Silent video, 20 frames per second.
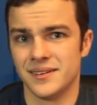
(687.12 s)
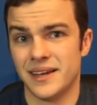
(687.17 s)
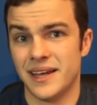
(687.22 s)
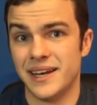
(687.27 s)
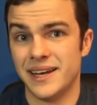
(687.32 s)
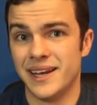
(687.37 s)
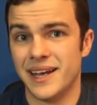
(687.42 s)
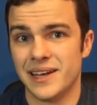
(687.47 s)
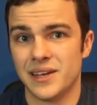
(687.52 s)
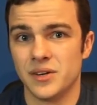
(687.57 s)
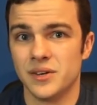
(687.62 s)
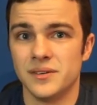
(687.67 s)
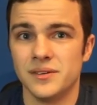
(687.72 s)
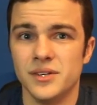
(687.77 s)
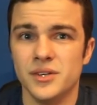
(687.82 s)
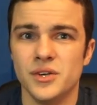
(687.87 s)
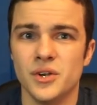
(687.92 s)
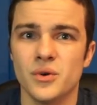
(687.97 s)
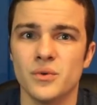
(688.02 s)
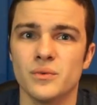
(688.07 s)
I, I couldn't,
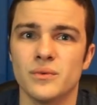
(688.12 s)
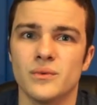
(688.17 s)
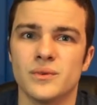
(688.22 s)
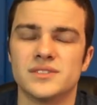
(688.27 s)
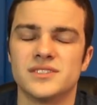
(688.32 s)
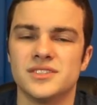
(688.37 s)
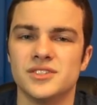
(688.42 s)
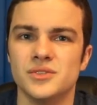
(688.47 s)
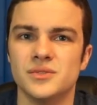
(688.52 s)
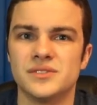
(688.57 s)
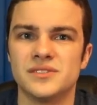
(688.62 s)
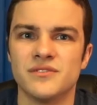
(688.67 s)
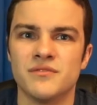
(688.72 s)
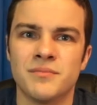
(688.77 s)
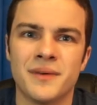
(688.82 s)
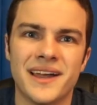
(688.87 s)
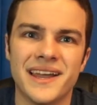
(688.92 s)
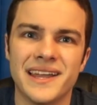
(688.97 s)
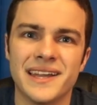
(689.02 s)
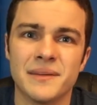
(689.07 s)
you know, what's the use of
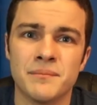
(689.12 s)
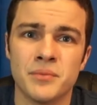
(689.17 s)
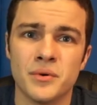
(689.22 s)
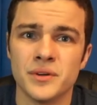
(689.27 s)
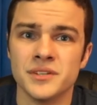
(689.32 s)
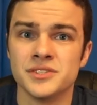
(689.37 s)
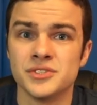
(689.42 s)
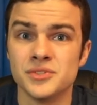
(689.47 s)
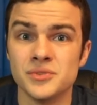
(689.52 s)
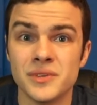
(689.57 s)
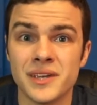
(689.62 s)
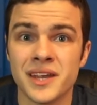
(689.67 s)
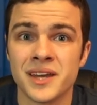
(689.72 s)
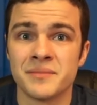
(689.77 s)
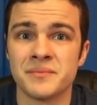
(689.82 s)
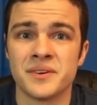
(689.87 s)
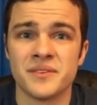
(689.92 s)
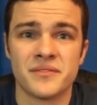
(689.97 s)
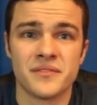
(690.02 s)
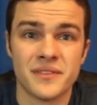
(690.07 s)
buying a point shoot
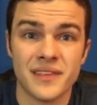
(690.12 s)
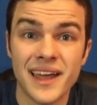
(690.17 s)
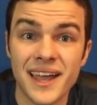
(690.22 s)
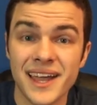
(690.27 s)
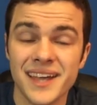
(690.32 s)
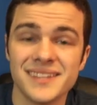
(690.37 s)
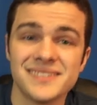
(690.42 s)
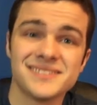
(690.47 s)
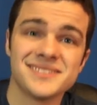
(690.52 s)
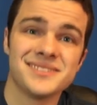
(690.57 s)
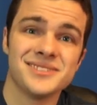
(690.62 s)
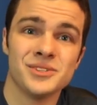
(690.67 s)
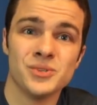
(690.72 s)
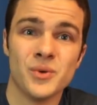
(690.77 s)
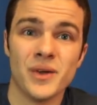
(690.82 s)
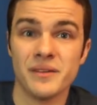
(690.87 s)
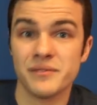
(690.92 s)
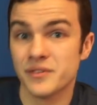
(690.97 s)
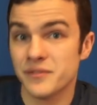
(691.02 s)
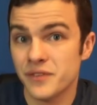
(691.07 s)
camera for that? You
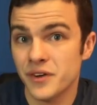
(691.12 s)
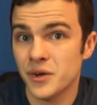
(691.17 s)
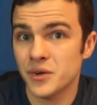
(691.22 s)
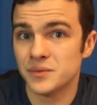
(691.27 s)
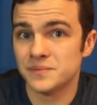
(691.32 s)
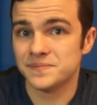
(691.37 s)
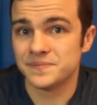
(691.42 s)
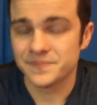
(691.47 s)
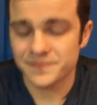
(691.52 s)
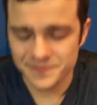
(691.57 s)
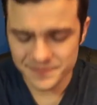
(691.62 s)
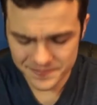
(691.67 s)
have your phone.